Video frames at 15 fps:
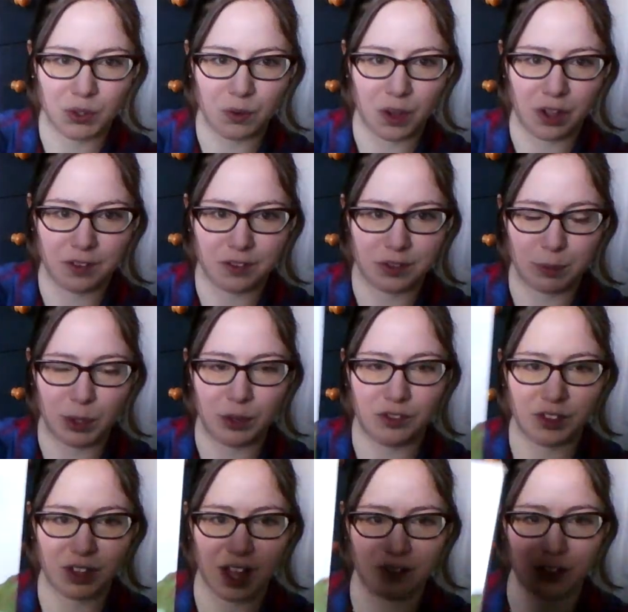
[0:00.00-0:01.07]
you all of the
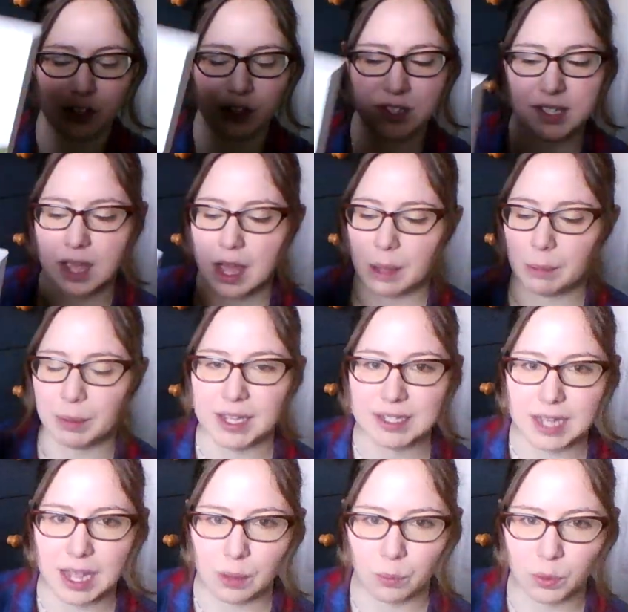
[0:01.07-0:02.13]
beautiful covers, but
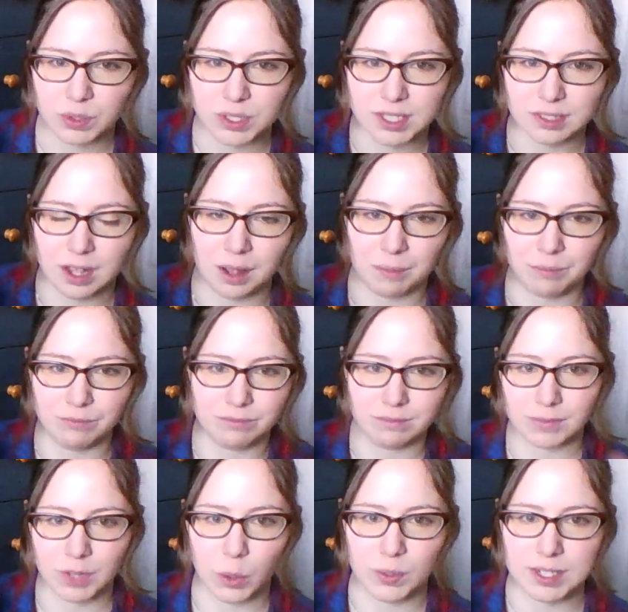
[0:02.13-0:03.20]
I won't um,
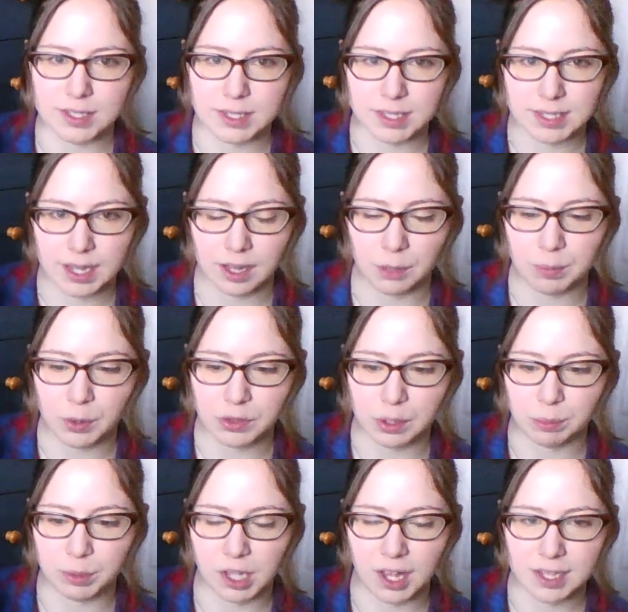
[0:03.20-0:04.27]
go into detail about
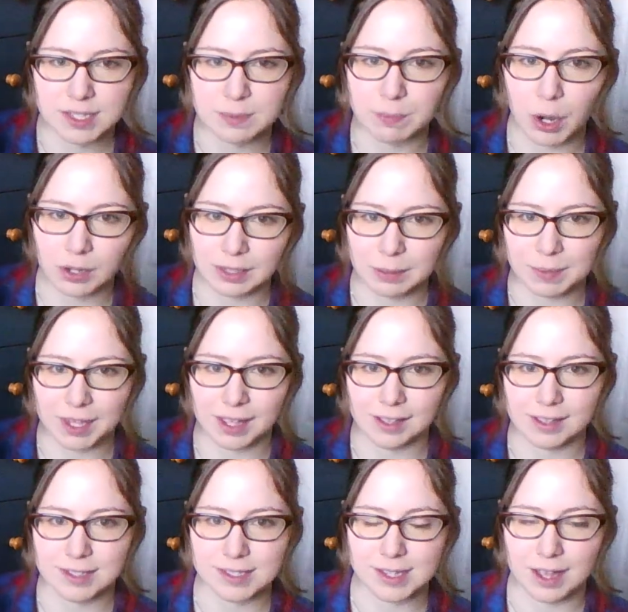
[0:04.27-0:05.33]
their plots, partly
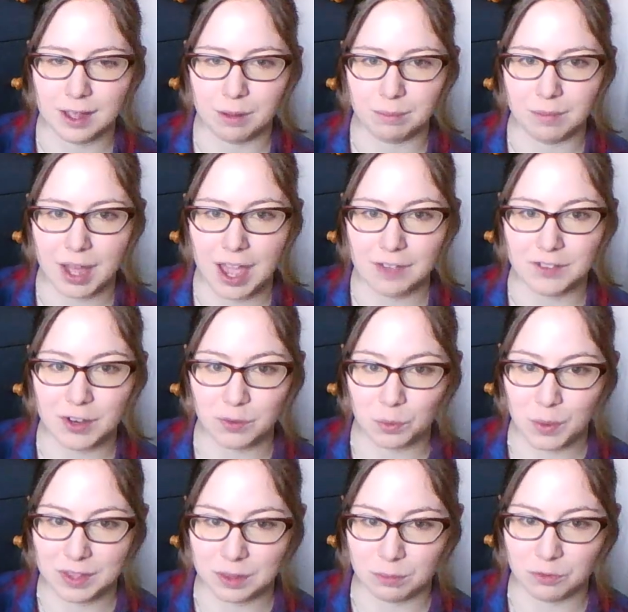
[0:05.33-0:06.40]
because um, I've never
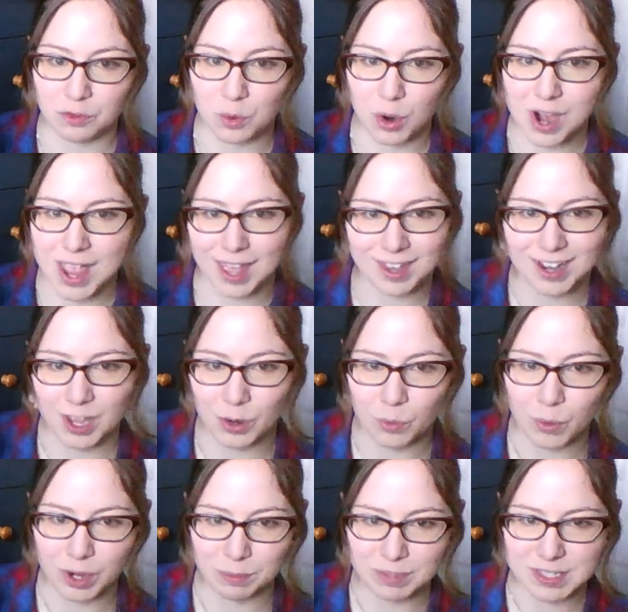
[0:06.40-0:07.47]
read them before and I
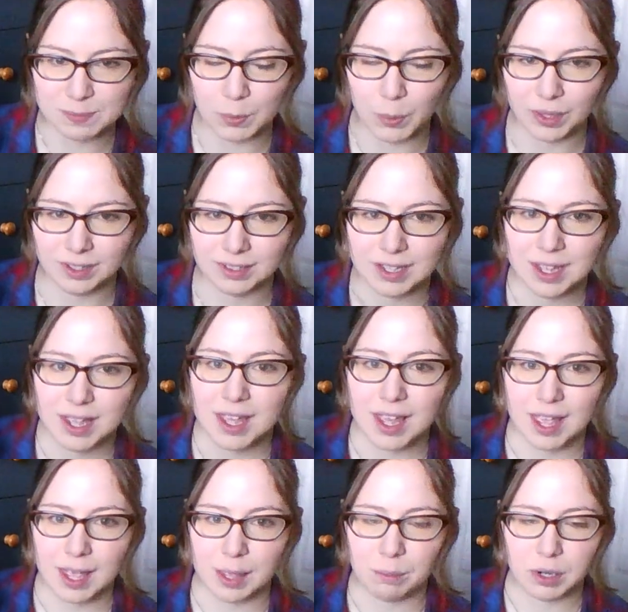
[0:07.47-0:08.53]
don't want to be spoiled,
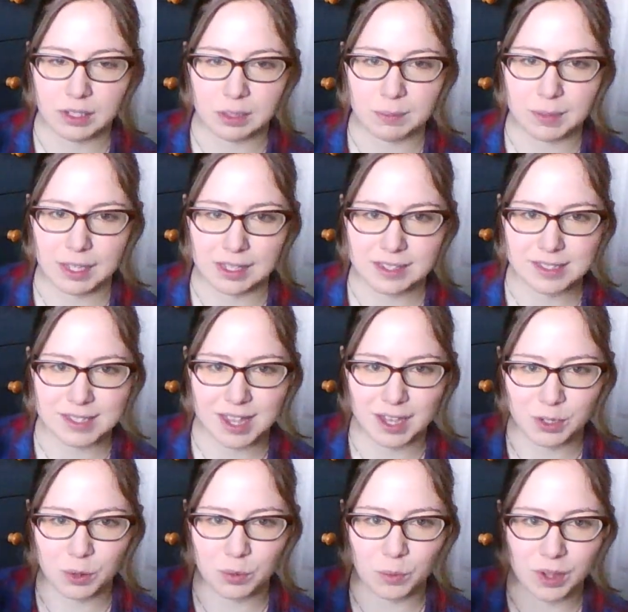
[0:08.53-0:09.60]
and partly because I
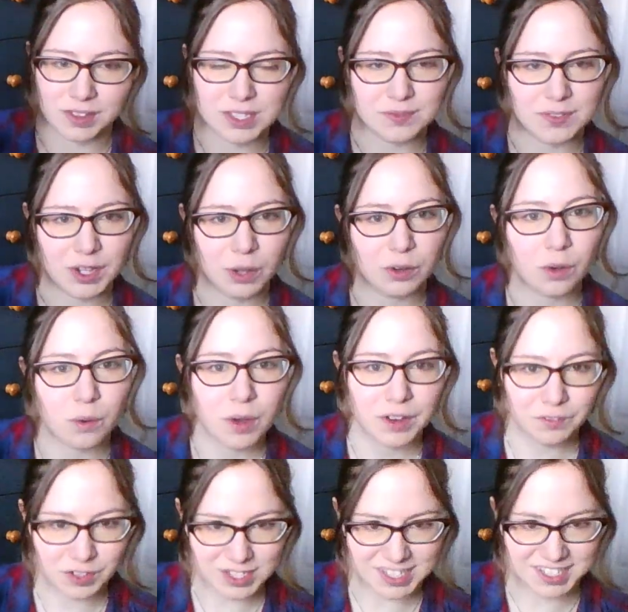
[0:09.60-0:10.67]
don't want this video to go
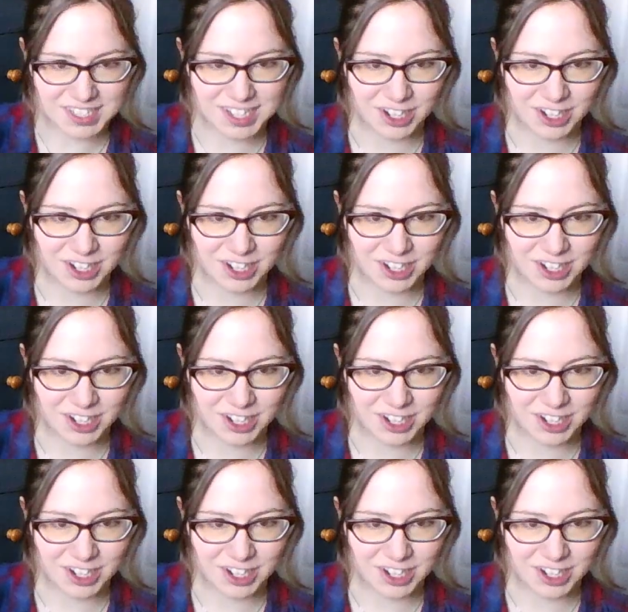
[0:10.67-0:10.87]
on for six